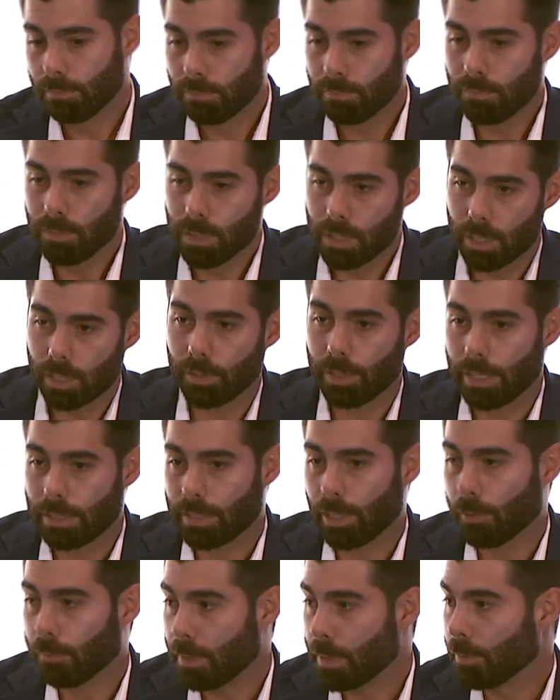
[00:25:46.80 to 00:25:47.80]
you know, they
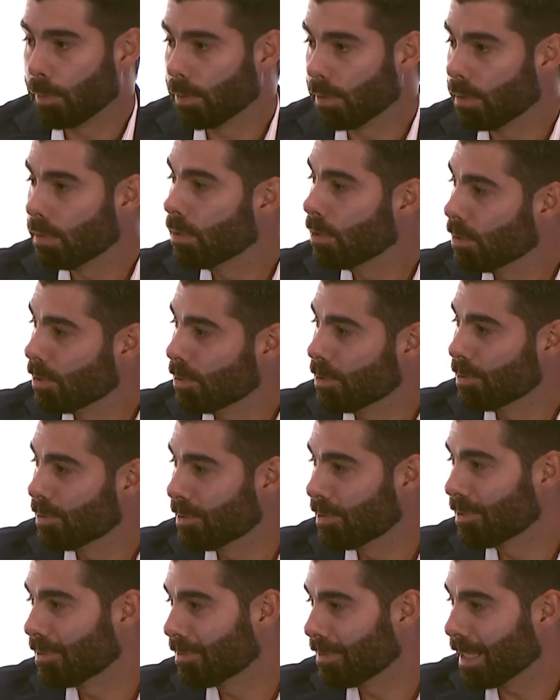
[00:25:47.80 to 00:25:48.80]
tell people in the
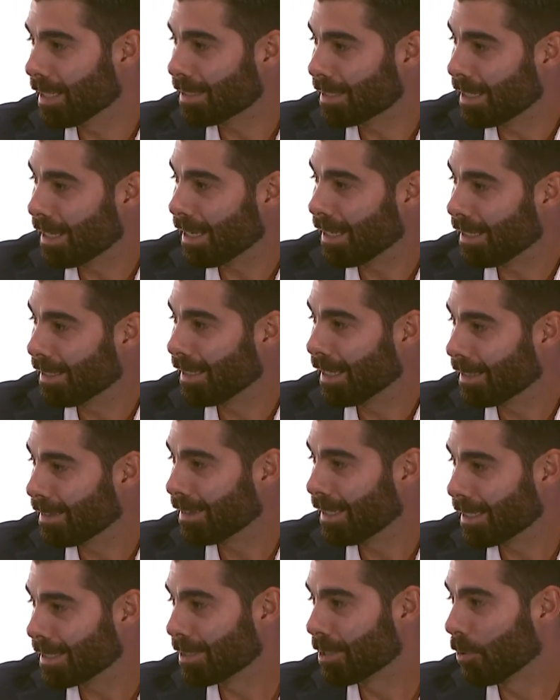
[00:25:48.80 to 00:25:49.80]
news that's
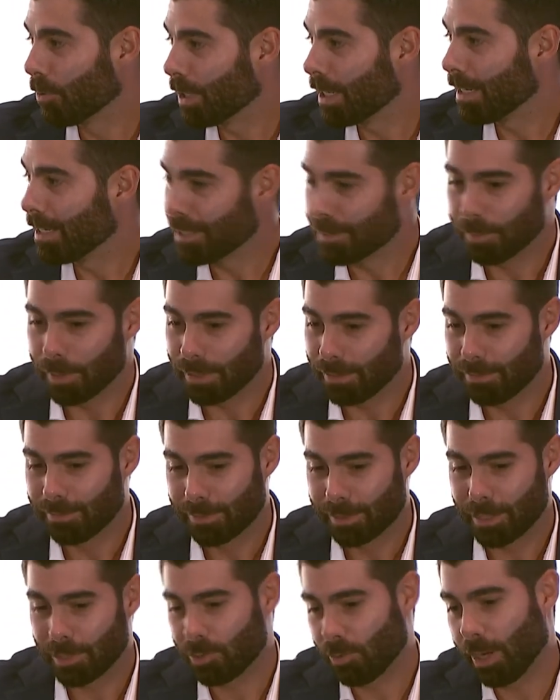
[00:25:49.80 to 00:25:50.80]
still what it is,
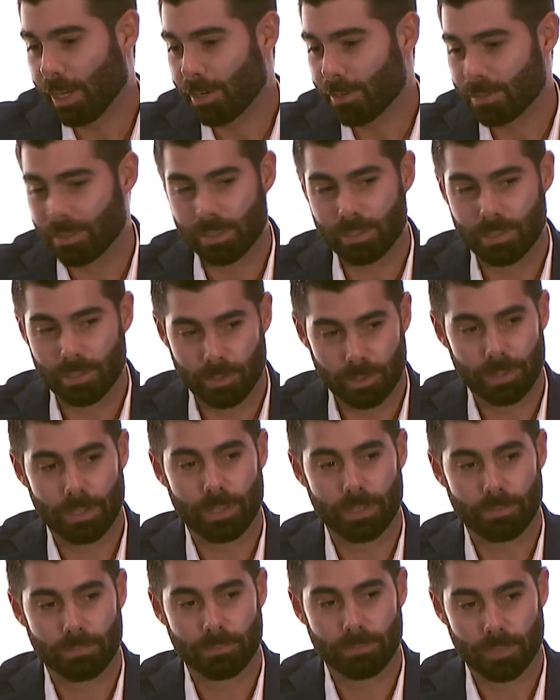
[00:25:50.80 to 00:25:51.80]
but to traders, it's you're in
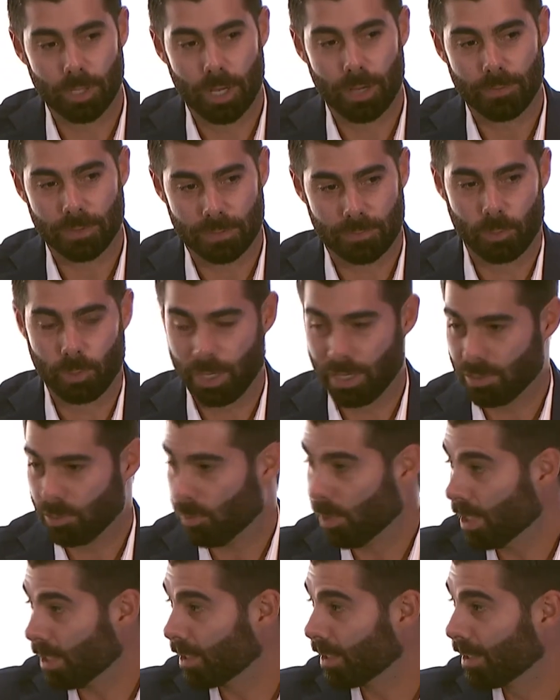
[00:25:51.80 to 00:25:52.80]
the office 4 days a
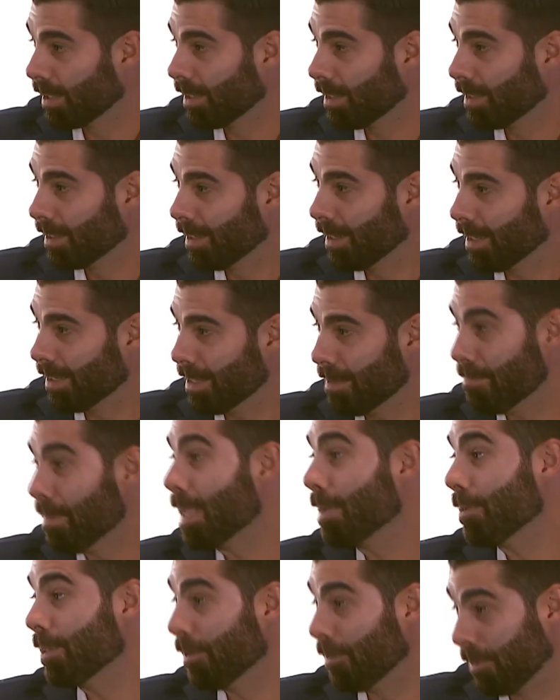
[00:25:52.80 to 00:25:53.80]
week. And then
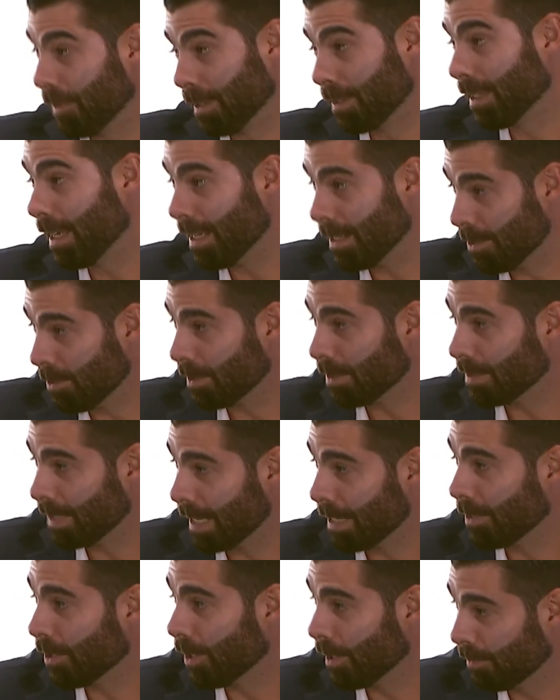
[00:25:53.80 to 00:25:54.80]
maybe the 5th day you can
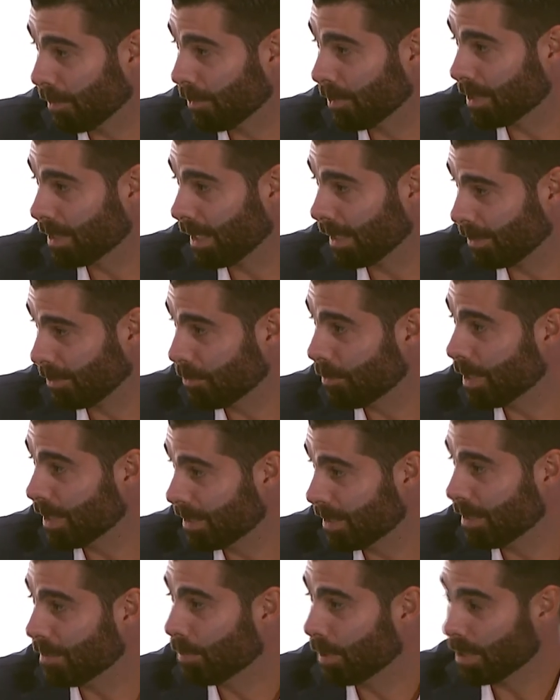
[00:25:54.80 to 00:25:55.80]
take off if it's not too
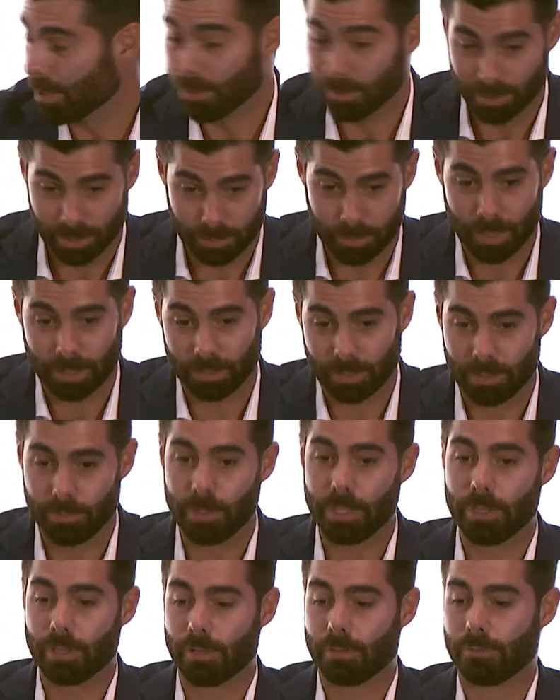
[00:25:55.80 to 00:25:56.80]
busy, but you're expected to
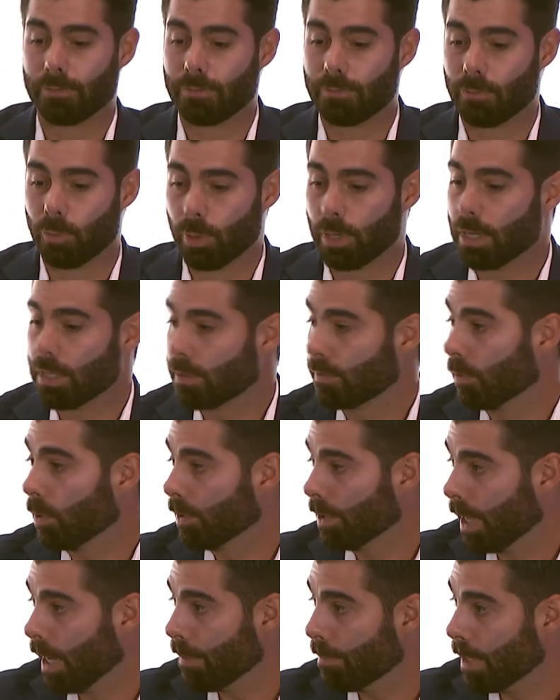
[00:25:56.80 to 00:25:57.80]
be there 4 days
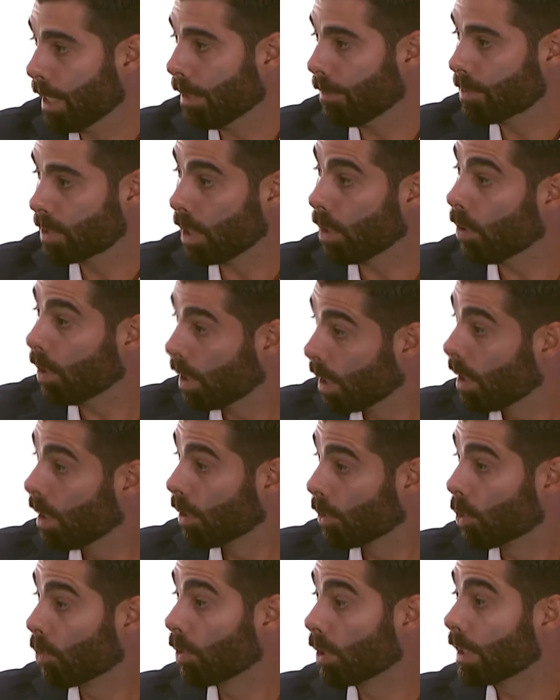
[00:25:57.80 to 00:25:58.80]
full time now. So
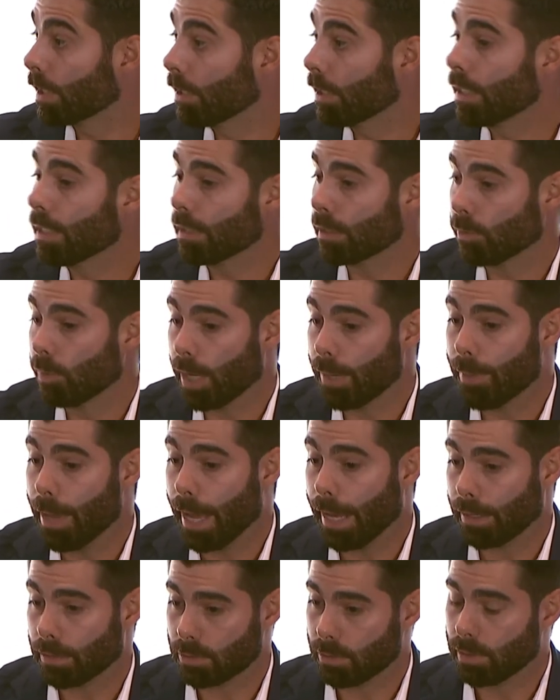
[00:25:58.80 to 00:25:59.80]
they're really leading the way
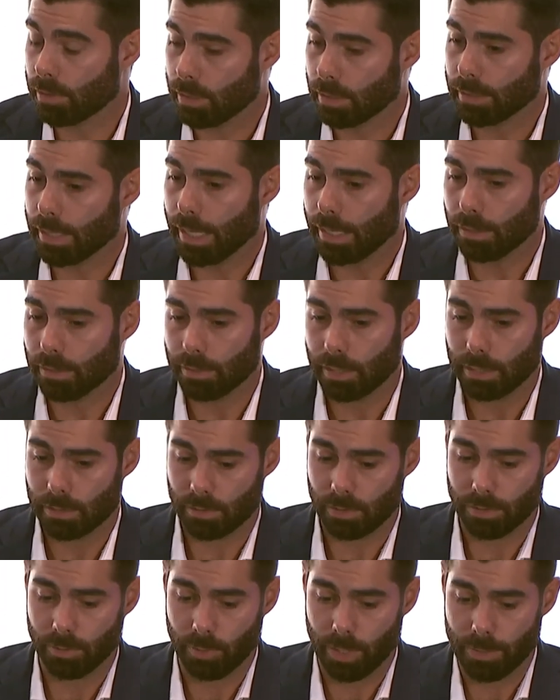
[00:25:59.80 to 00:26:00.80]
back. So I think
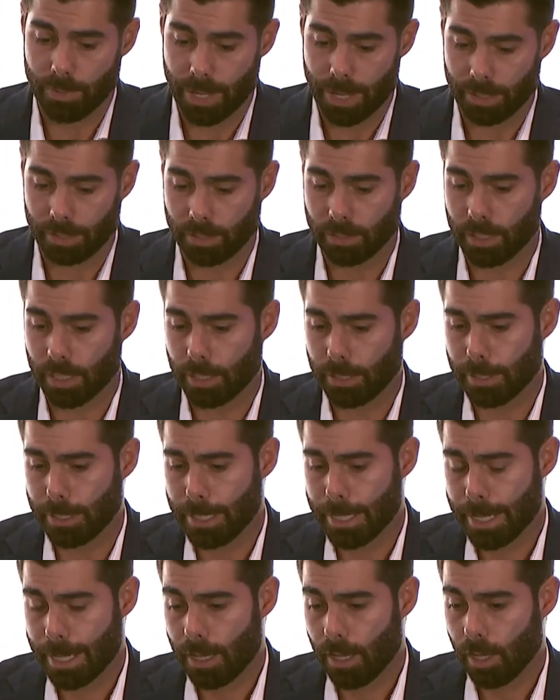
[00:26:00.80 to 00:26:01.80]
that's on the way back. And then
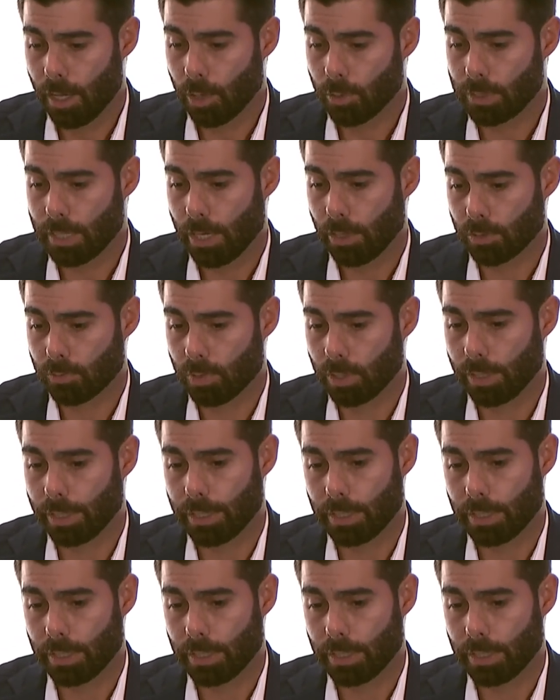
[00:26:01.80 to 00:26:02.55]
hotels really